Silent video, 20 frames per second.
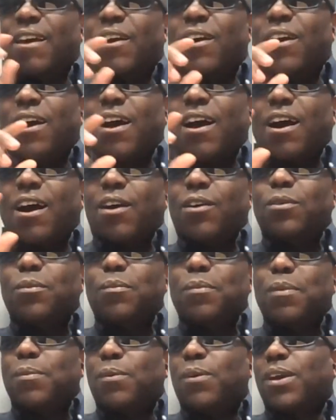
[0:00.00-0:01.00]
How do
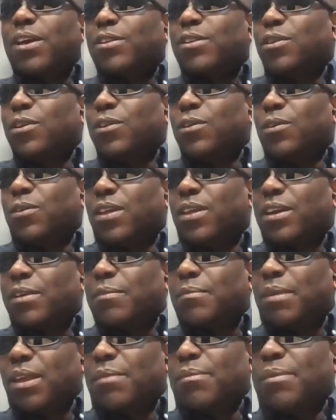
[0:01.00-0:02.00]
people get to know that
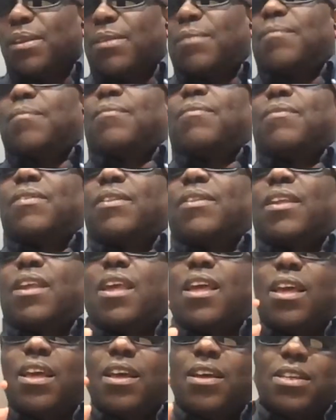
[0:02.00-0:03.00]
baby?
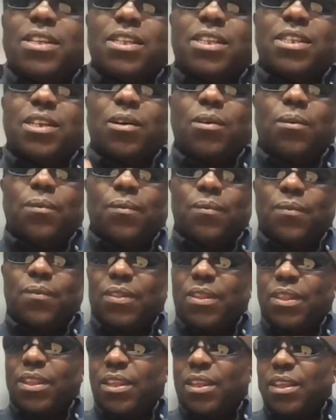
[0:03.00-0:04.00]
So
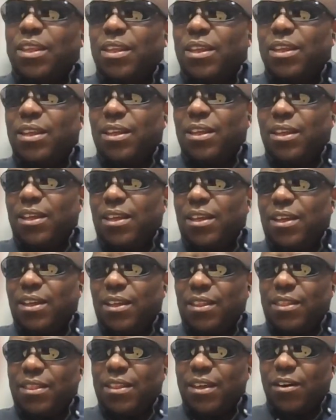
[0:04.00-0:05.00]

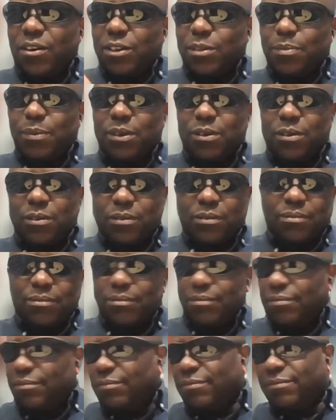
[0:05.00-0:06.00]
the hospital,
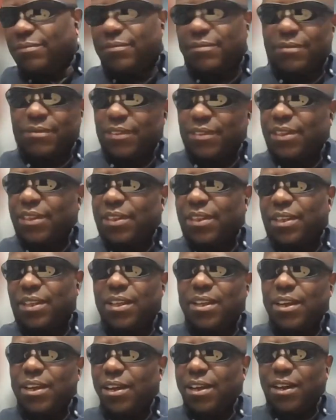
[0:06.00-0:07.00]

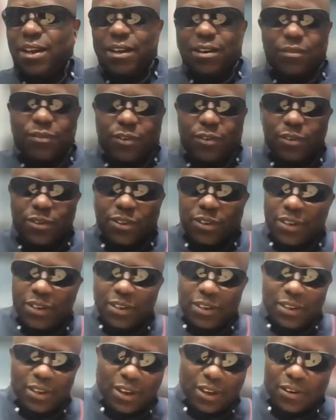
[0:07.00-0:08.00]
of course,
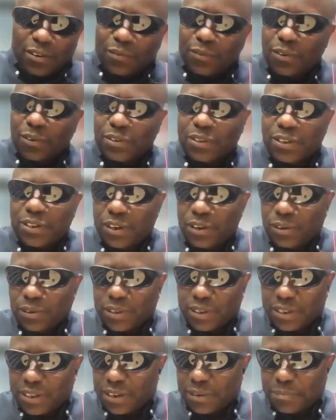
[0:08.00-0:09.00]

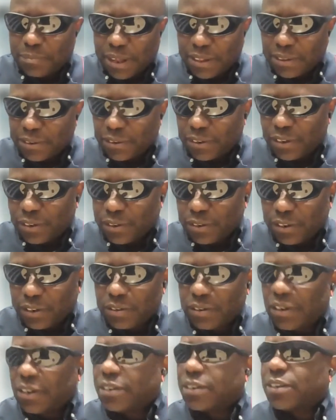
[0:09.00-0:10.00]
notes the birth
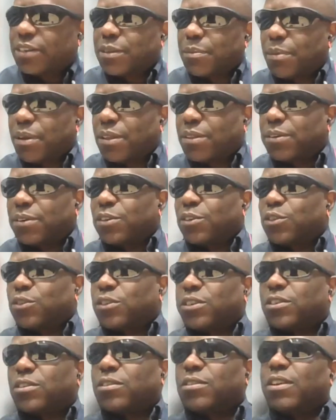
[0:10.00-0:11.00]
registration, enters the birth
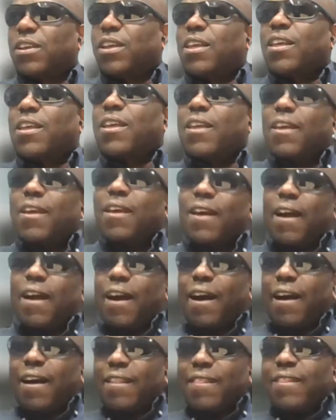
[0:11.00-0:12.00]
registration,
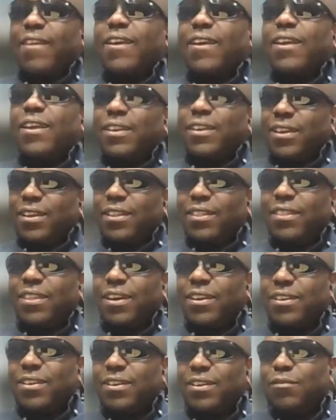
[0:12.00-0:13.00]
and then
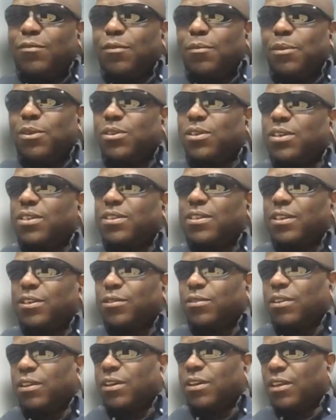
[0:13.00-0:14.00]
that information is sent
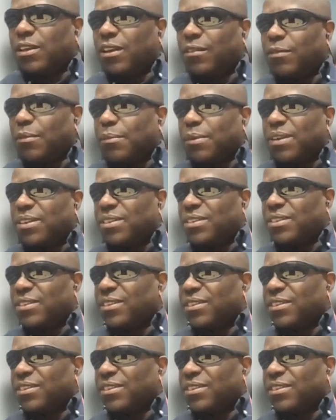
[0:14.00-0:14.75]
to the government,